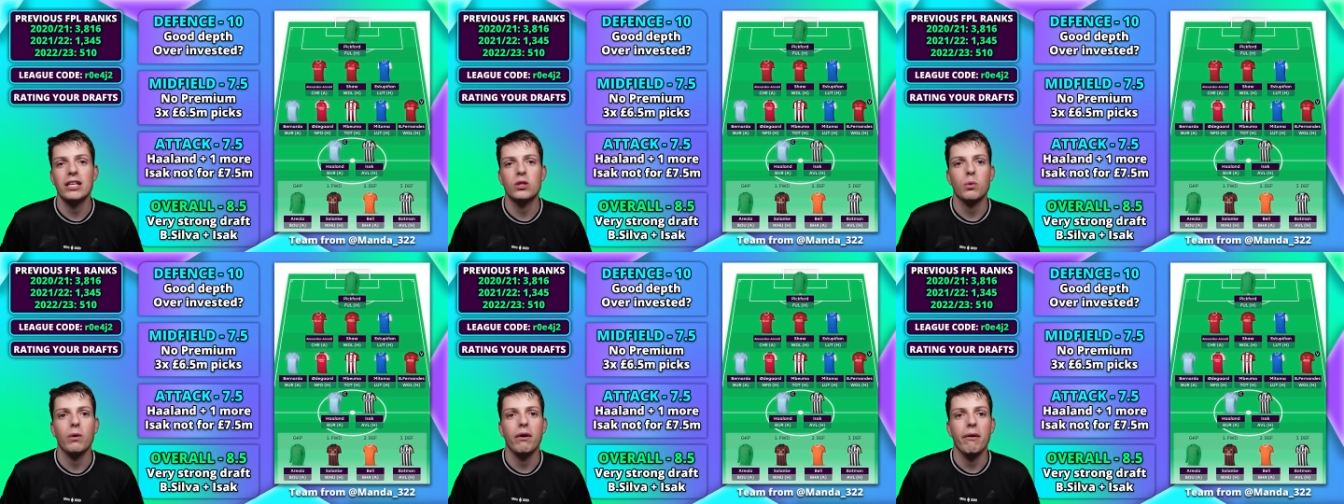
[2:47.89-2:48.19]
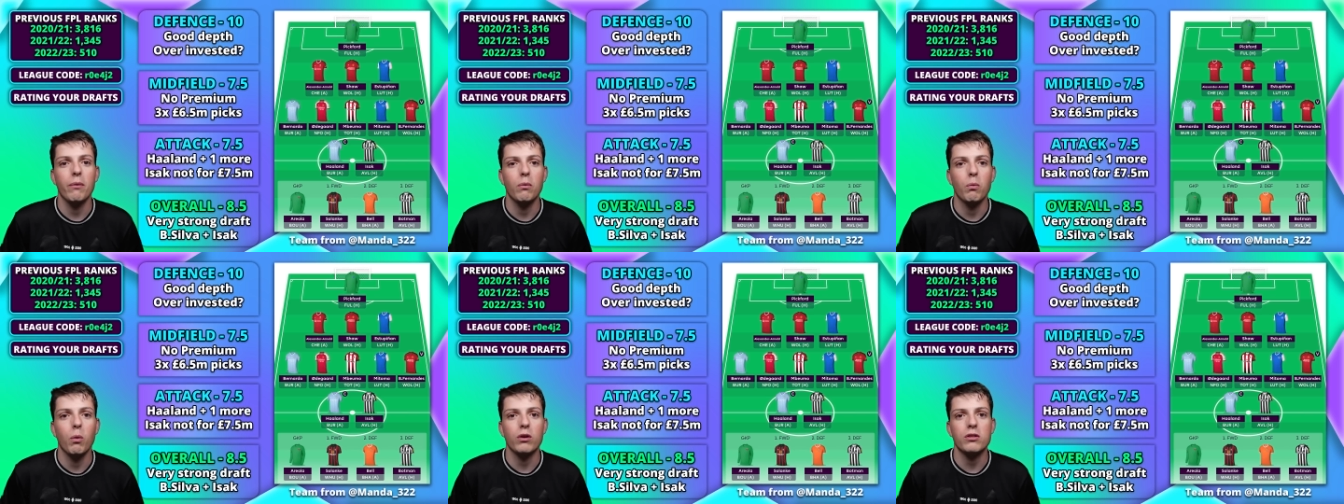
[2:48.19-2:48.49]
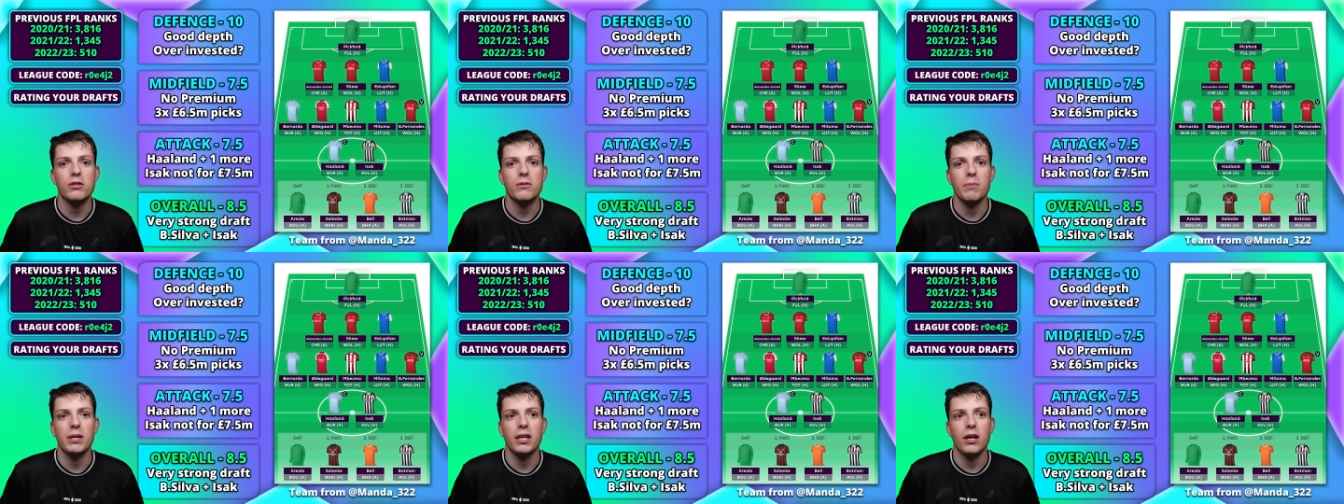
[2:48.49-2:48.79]
so I would
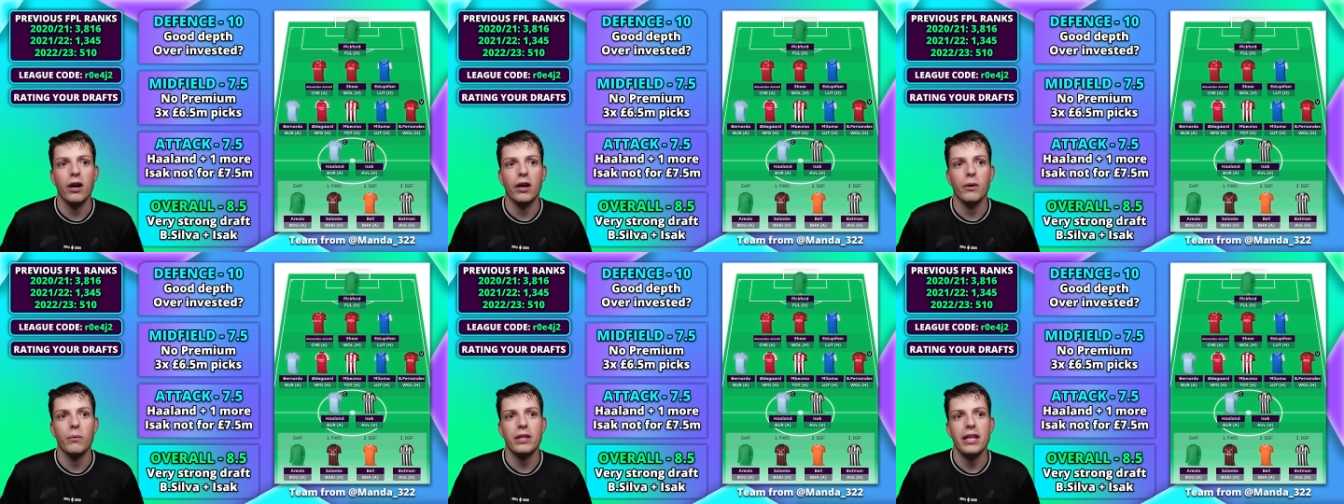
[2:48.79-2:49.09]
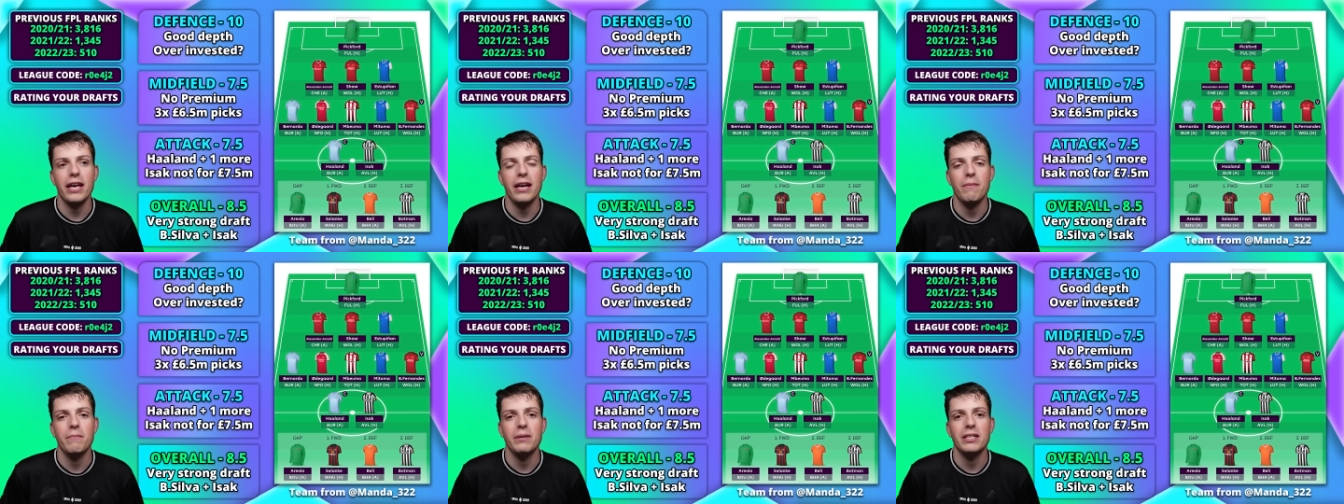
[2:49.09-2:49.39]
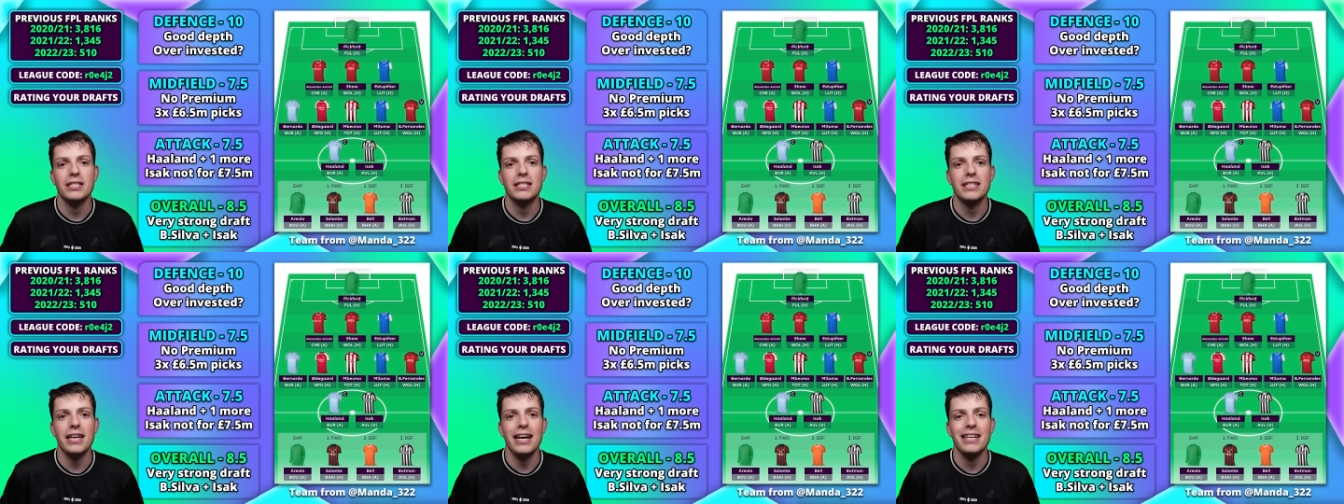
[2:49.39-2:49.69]
want to be going with him
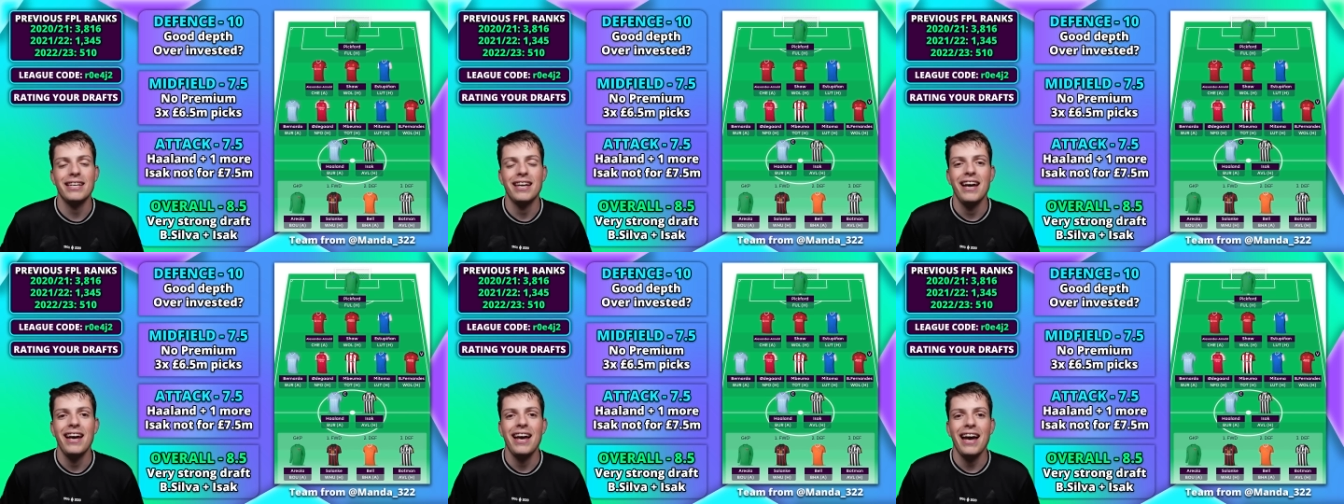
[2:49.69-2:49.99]
instead.